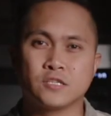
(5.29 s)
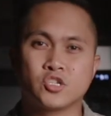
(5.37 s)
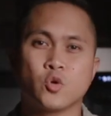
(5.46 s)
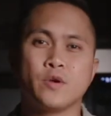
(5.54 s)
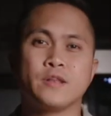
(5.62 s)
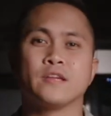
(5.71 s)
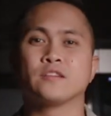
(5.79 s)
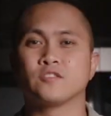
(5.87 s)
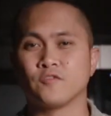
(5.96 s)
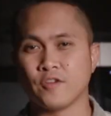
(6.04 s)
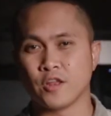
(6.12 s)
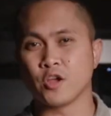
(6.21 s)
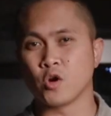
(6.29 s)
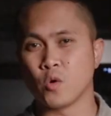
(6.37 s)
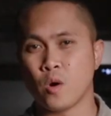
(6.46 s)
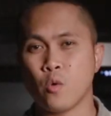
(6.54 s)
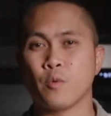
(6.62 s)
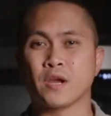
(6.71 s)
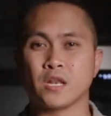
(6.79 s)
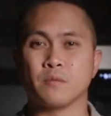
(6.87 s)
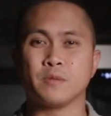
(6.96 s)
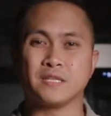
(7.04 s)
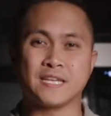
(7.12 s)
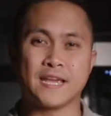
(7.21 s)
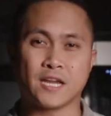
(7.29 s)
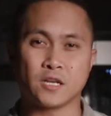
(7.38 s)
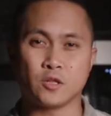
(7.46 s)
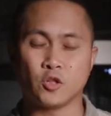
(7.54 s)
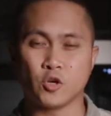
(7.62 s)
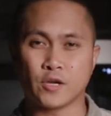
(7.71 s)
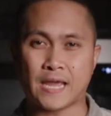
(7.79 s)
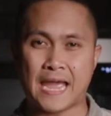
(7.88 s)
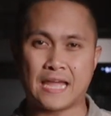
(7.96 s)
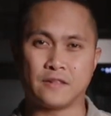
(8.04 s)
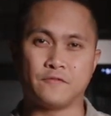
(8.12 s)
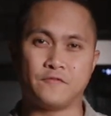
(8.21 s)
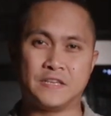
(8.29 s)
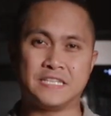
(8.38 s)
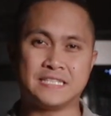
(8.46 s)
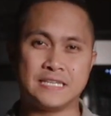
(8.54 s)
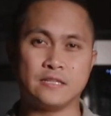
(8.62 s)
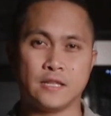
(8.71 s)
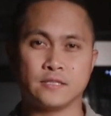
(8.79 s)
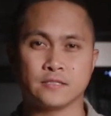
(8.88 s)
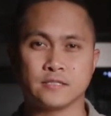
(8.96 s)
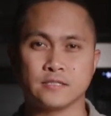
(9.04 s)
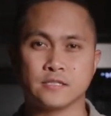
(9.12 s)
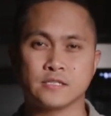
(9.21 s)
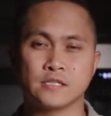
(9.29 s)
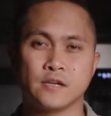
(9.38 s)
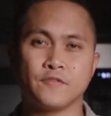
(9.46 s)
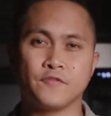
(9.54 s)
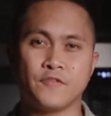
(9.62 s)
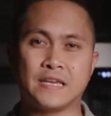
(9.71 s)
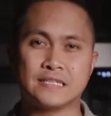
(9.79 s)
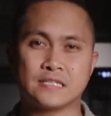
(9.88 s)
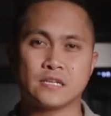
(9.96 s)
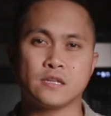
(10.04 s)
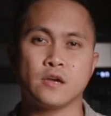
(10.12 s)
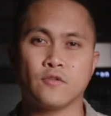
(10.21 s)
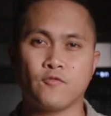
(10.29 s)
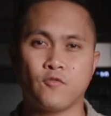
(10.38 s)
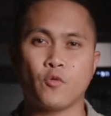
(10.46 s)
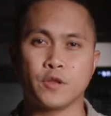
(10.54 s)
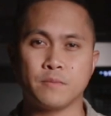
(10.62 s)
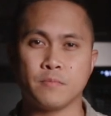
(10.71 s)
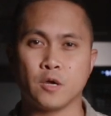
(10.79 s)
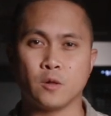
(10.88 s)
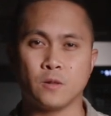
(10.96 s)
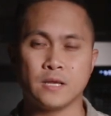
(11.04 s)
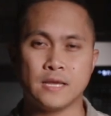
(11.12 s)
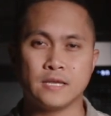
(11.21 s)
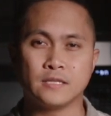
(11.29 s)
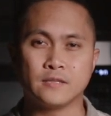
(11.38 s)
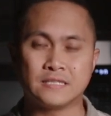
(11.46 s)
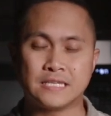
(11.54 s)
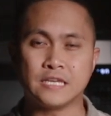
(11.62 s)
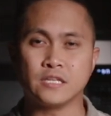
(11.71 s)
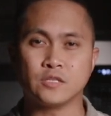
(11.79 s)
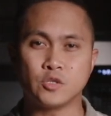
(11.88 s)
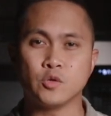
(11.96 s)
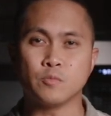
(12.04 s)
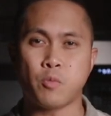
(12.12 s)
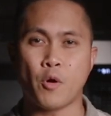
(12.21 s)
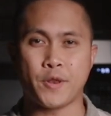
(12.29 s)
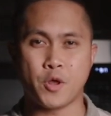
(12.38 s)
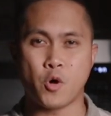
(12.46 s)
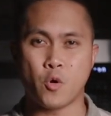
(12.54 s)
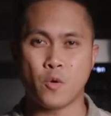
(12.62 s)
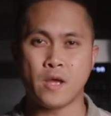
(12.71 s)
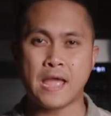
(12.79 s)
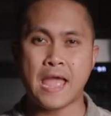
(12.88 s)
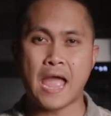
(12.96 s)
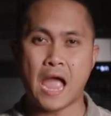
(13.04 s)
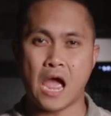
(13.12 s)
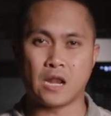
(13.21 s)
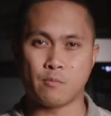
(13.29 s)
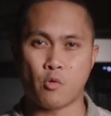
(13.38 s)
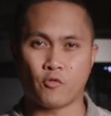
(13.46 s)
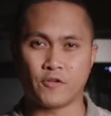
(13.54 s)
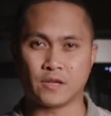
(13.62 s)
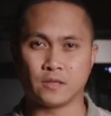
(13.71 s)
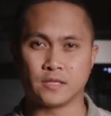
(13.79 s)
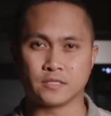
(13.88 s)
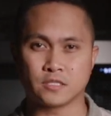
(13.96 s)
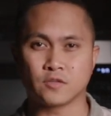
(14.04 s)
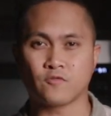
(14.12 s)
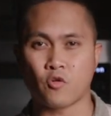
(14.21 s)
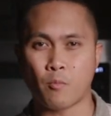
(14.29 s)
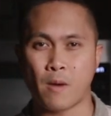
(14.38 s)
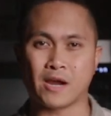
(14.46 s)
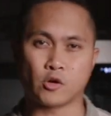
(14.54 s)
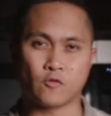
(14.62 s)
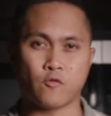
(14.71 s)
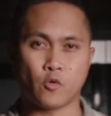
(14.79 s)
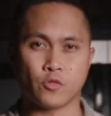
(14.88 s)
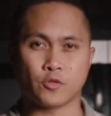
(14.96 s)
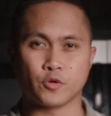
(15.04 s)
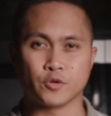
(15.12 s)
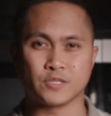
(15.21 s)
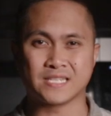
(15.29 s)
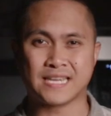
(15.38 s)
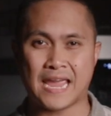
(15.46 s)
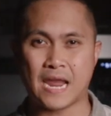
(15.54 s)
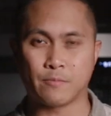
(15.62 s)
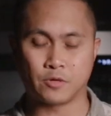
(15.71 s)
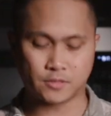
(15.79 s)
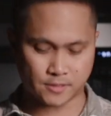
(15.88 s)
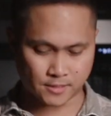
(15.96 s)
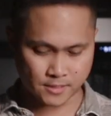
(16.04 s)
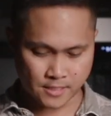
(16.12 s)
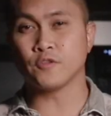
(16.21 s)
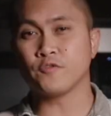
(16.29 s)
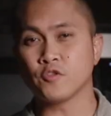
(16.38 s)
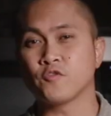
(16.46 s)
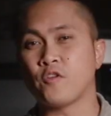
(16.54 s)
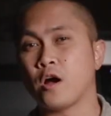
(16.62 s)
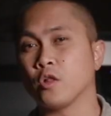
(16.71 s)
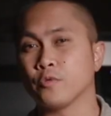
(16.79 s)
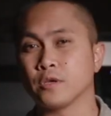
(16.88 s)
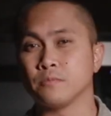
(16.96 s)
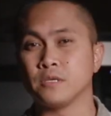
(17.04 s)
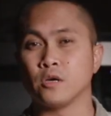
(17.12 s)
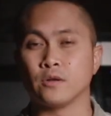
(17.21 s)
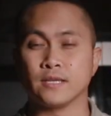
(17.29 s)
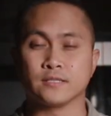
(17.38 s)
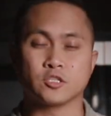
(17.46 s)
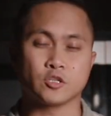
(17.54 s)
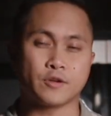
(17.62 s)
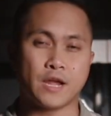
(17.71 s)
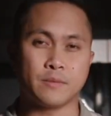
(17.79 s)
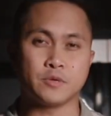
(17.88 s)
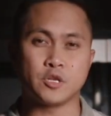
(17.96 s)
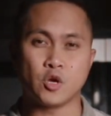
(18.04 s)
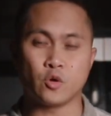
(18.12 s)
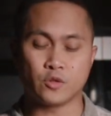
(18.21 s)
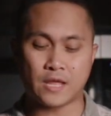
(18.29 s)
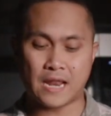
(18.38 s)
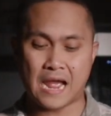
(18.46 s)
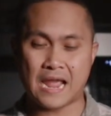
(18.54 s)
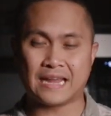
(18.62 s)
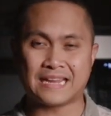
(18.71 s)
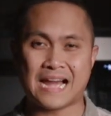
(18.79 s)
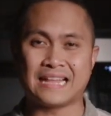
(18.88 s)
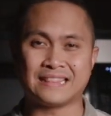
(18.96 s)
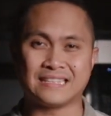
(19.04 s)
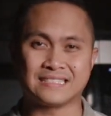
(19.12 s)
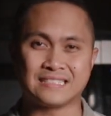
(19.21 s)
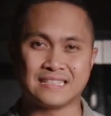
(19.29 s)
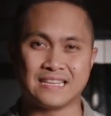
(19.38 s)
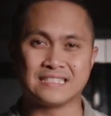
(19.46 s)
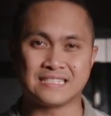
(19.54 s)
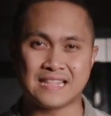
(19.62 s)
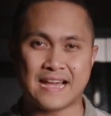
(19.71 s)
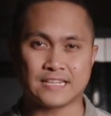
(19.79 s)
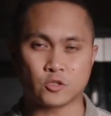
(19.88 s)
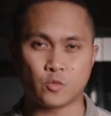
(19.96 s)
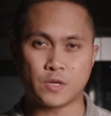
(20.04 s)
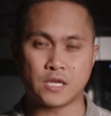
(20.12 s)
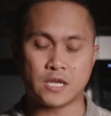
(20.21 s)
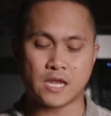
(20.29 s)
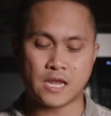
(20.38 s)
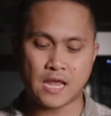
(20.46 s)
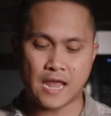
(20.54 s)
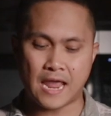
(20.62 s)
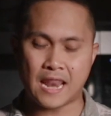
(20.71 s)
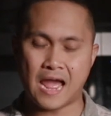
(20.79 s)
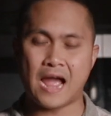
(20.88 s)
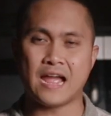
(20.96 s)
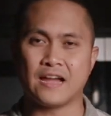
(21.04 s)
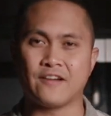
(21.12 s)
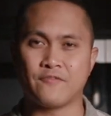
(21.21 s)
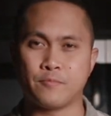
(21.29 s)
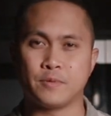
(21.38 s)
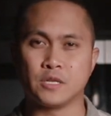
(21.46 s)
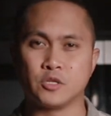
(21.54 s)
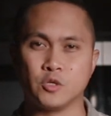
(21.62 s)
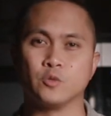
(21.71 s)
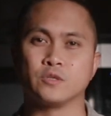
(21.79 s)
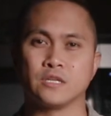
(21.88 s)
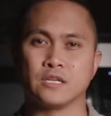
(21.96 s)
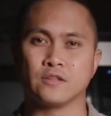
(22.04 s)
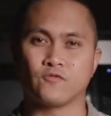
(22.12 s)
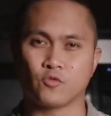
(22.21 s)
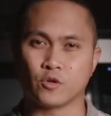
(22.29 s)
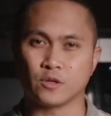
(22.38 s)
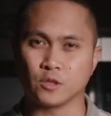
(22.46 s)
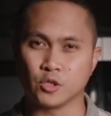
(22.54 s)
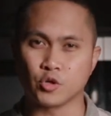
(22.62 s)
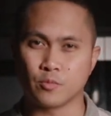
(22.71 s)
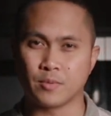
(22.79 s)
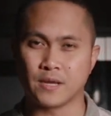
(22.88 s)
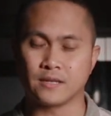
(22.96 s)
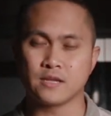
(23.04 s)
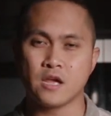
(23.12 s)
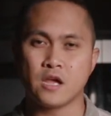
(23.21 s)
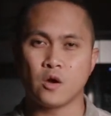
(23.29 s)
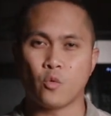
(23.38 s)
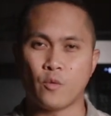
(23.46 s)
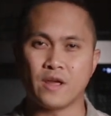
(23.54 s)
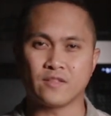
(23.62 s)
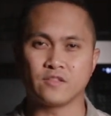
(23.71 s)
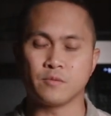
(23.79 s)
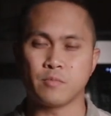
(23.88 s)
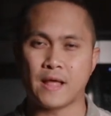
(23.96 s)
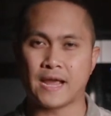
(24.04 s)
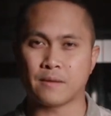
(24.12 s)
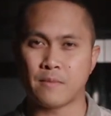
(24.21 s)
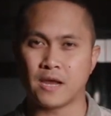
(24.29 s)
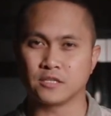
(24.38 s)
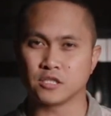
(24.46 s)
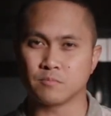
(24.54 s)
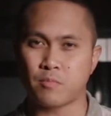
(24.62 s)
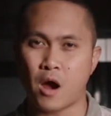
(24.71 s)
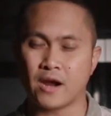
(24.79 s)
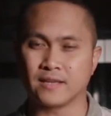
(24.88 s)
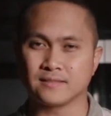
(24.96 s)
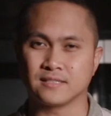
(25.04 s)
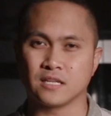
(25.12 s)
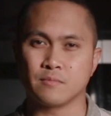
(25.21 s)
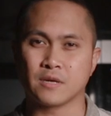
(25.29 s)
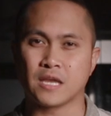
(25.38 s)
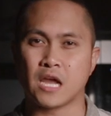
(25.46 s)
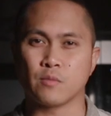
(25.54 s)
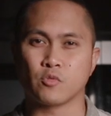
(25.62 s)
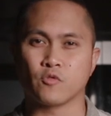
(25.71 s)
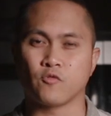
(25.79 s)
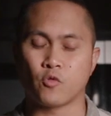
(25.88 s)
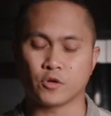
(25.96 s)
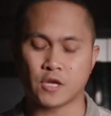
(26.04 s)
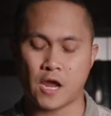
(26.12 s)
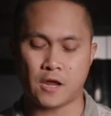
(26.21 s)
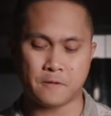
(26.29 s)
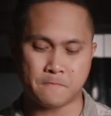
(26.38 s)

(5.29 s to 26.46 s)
So in this video, we're gonna be taking a look at VZ Lens's Vazen 40mm T2.0 anamorphic lens for micro four thirds cameras. If you're following me on Instagram, you know that I got this lens last week and I have been using it for a little bit with the Blackmagic Pocket Cinema Camera 4K.